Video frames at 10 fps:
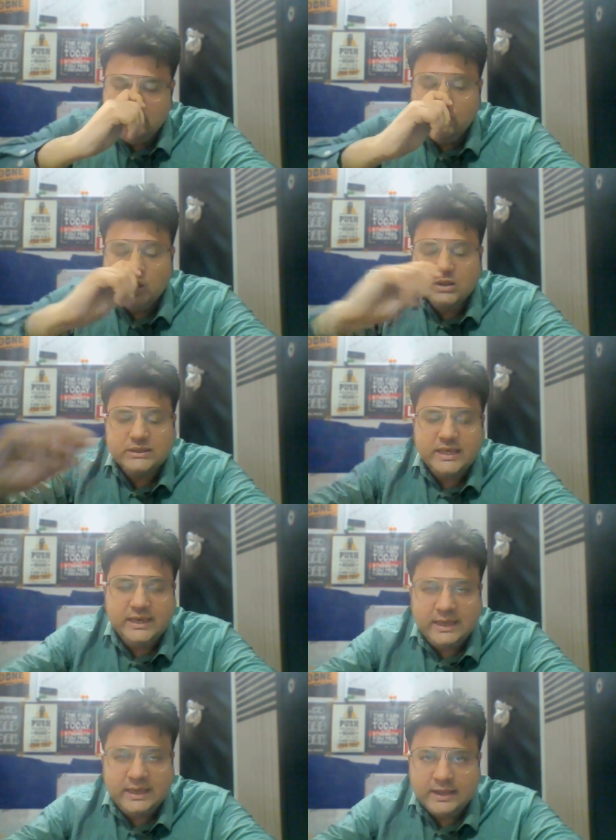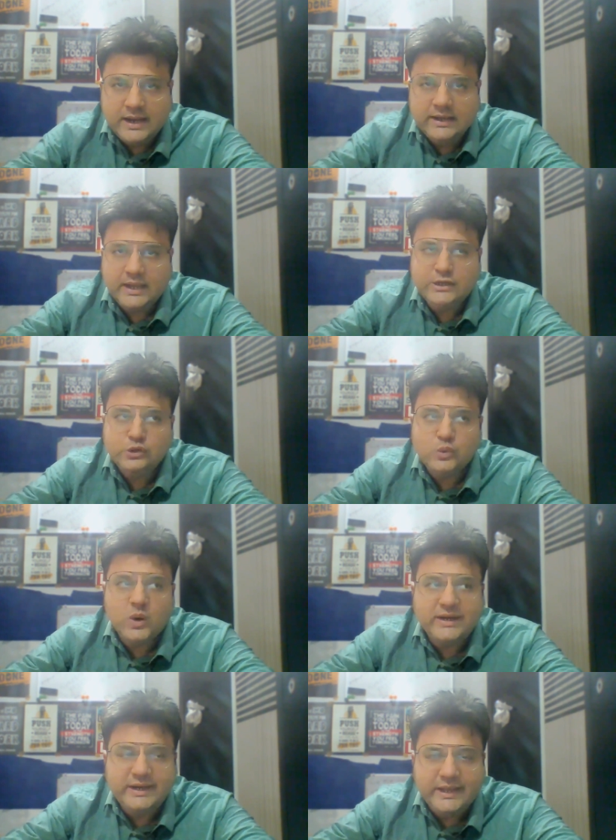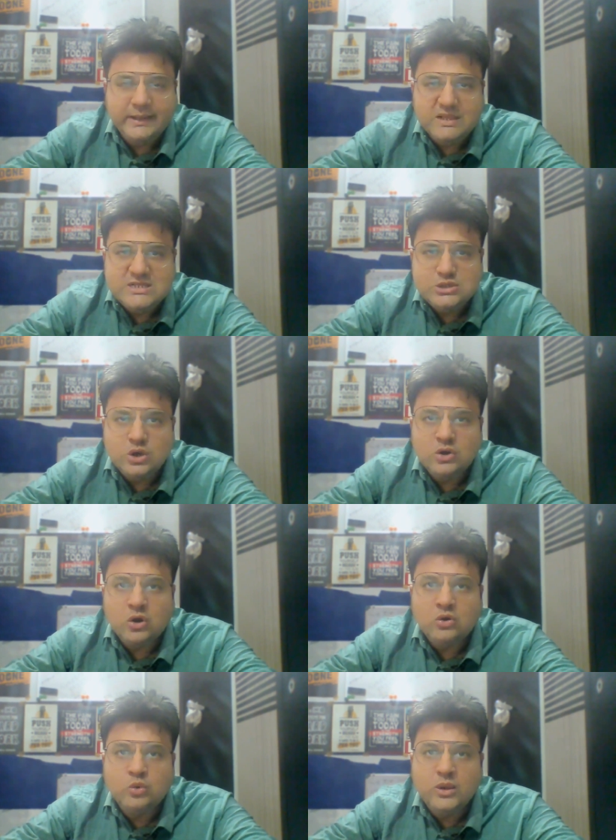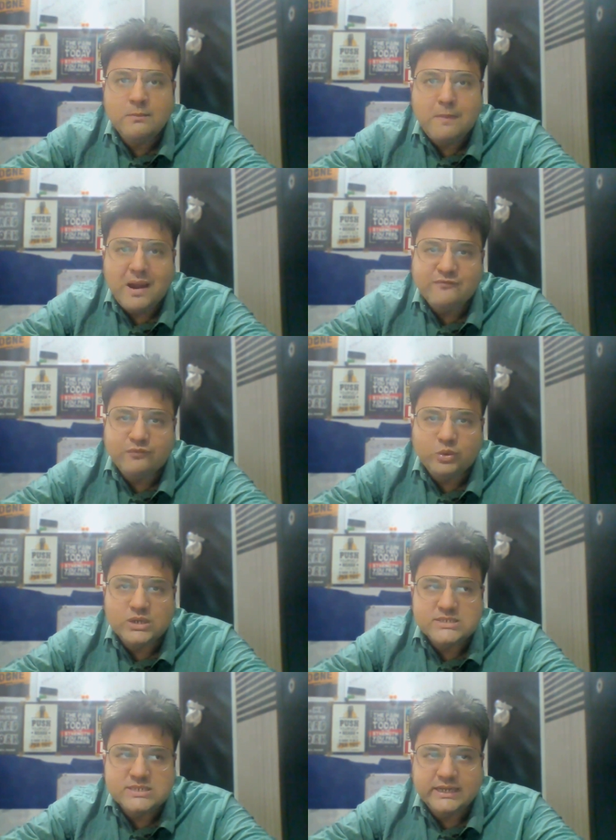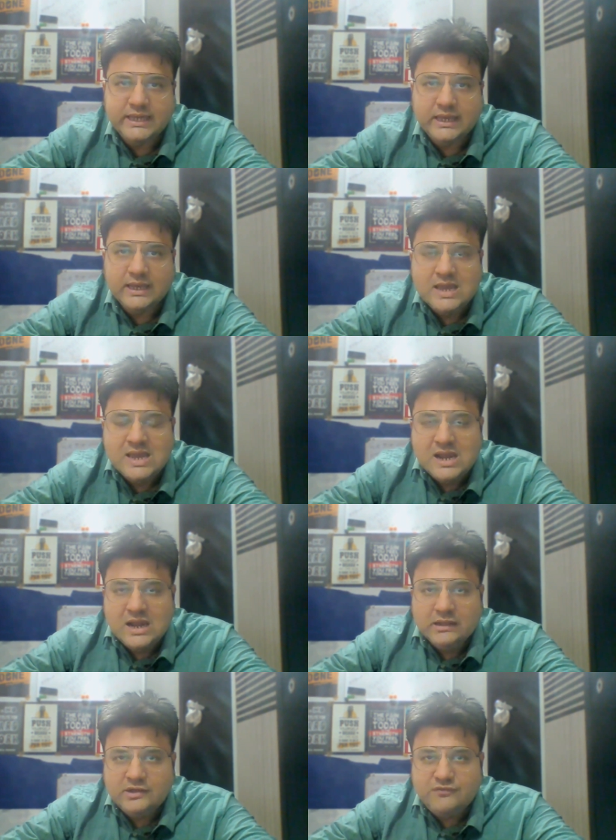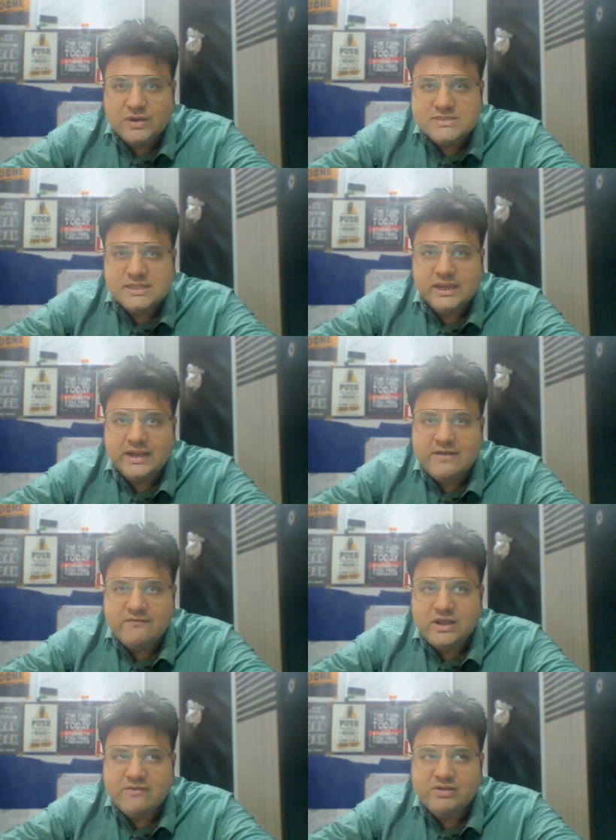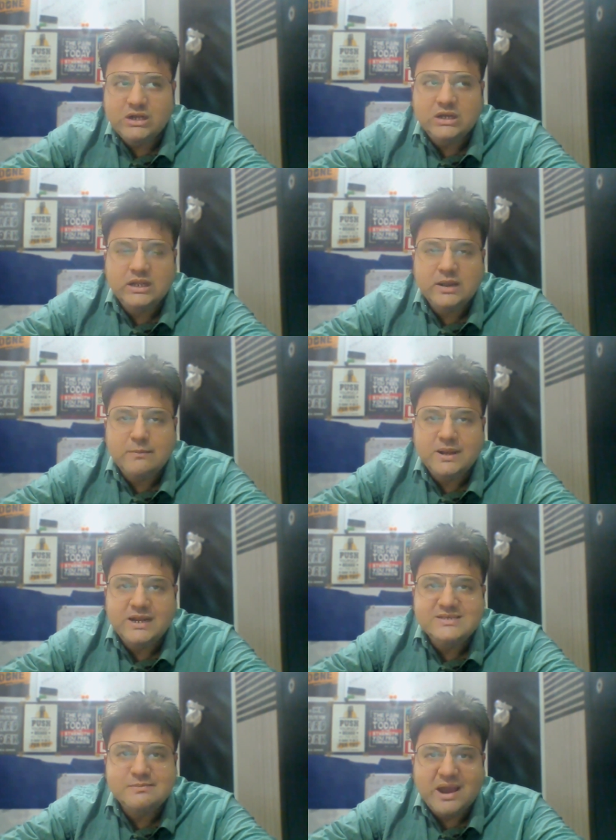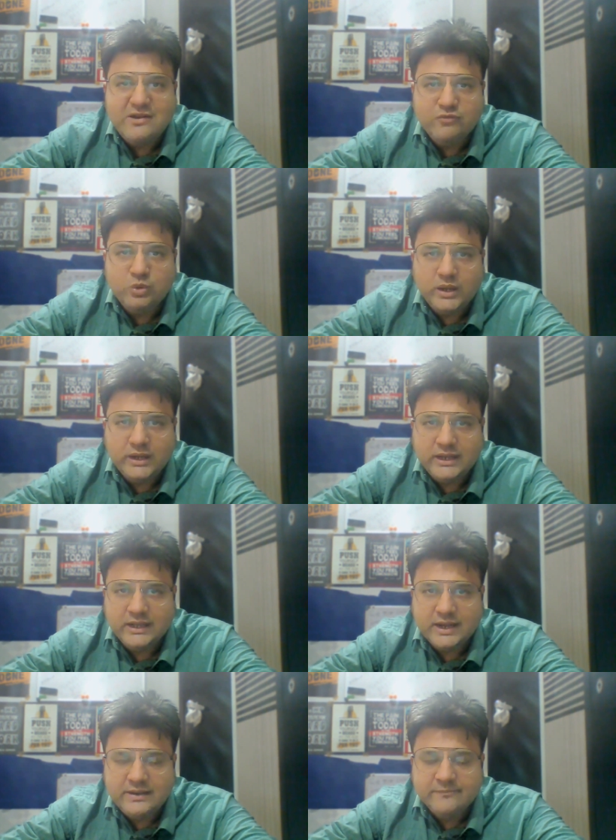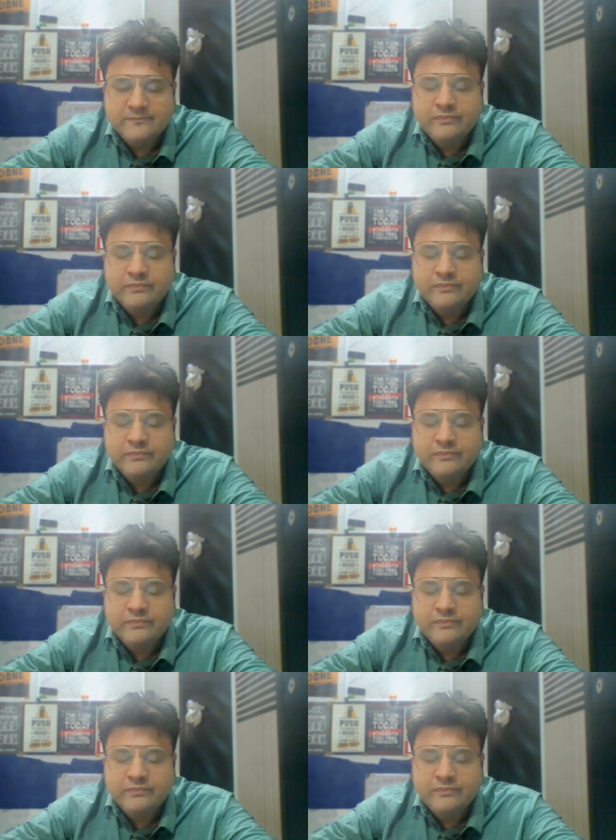you are thinking, right, and you are eating means you are not doing mindfulness eating. The first thing that I will definitely recommend is a mindful eating, right?